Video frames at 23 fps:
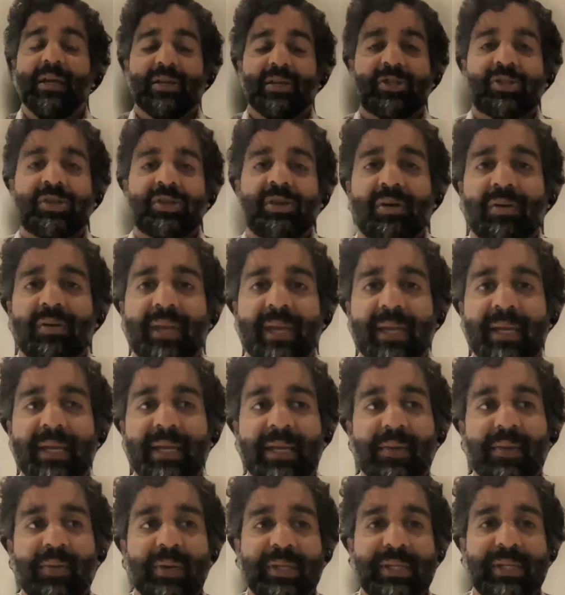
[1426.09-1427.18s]
So
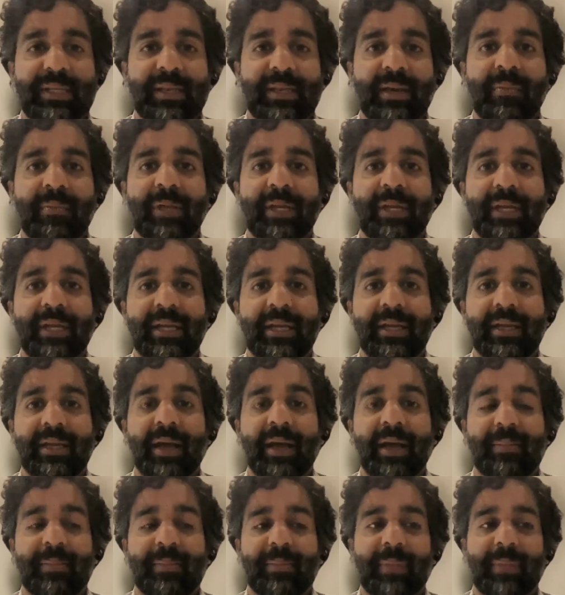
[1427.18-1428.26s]
getting in with somebody,
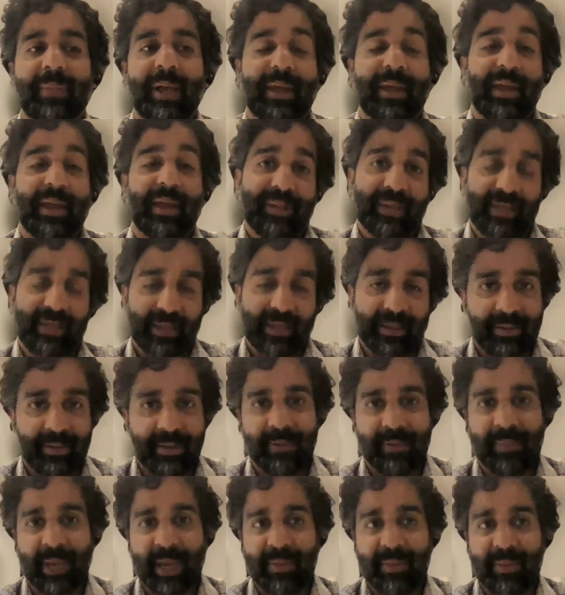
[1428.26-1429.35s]
I think
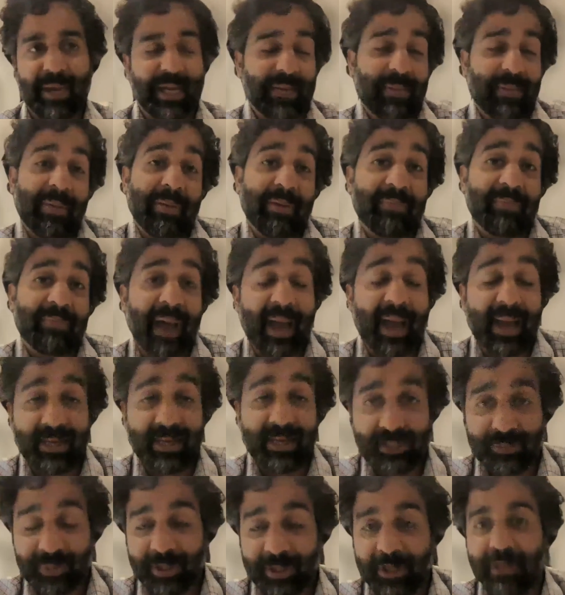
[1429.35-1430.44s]
in my mind, I may be
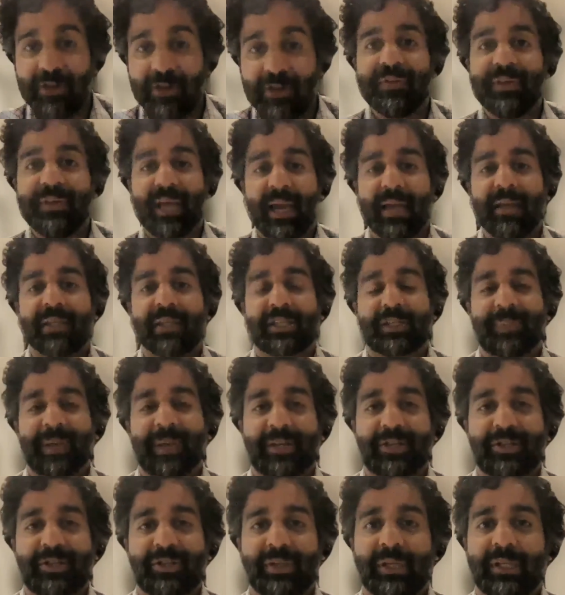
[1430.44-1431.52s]
biased, but a uveitis
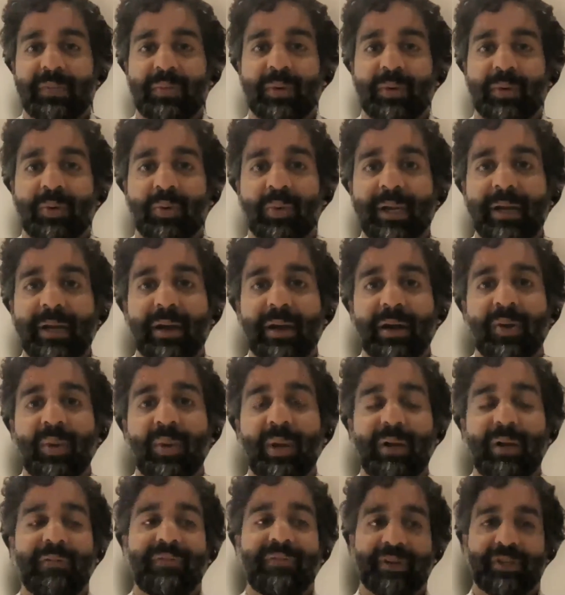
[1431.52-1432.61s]
specialist where we are
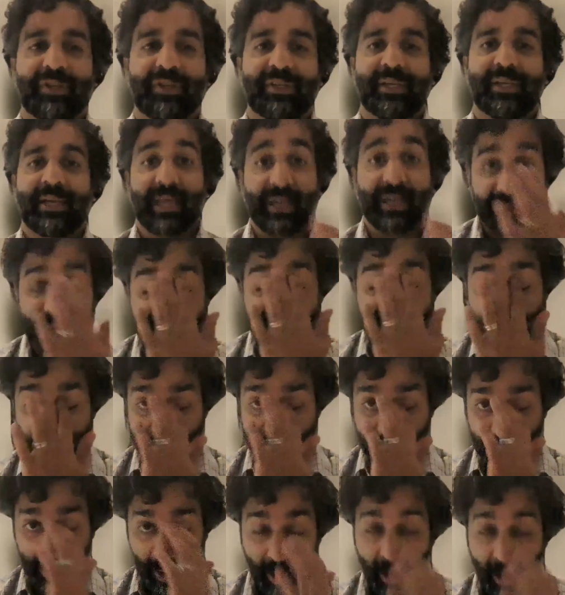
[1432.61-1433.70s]
well versed in kind of
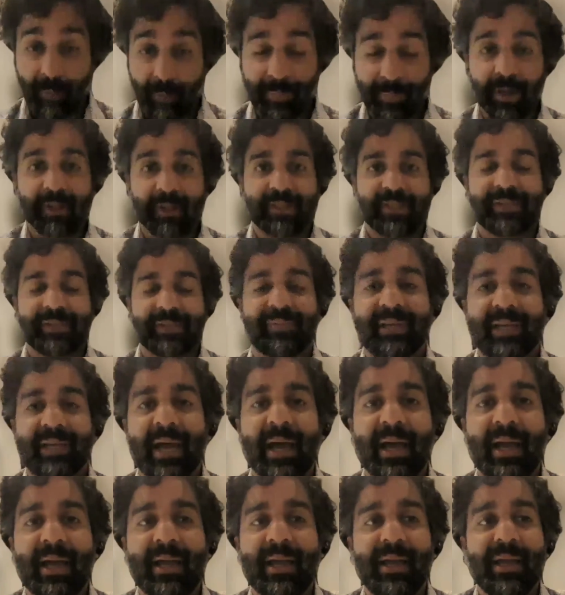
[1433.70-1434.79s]
examining all parts of the
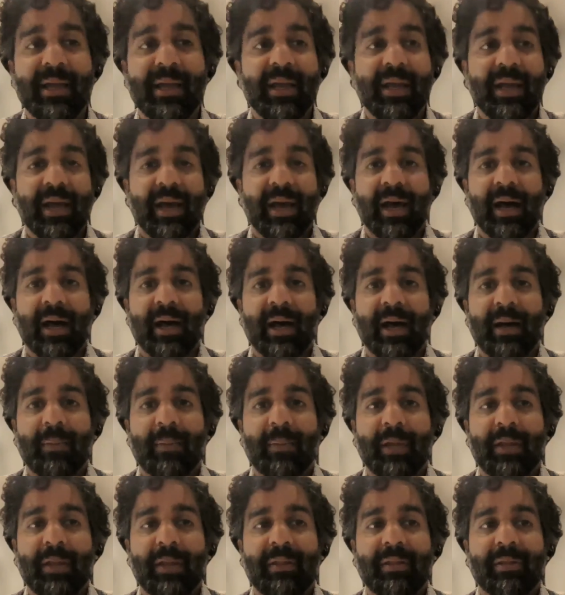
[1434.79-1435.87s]
eye,
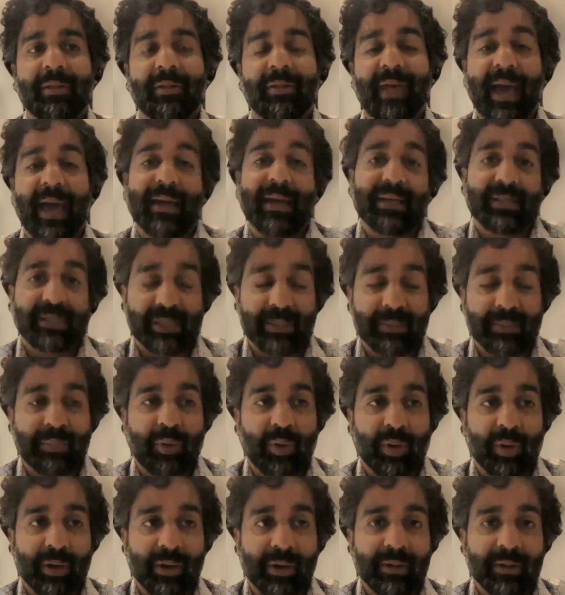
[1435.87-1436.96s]
that is
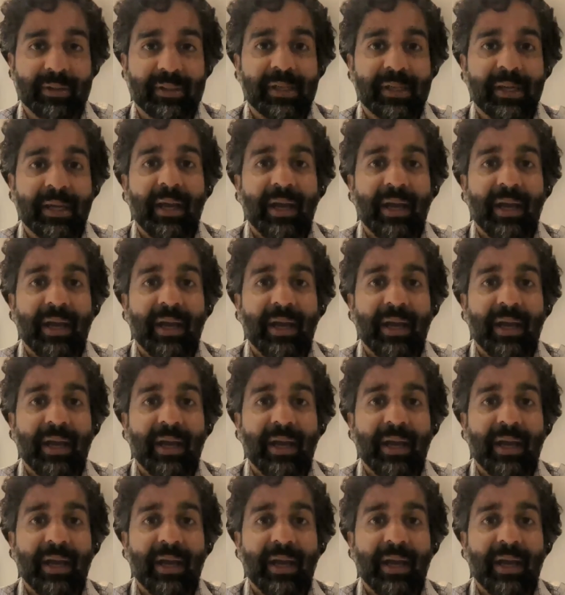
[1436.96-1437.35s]
important.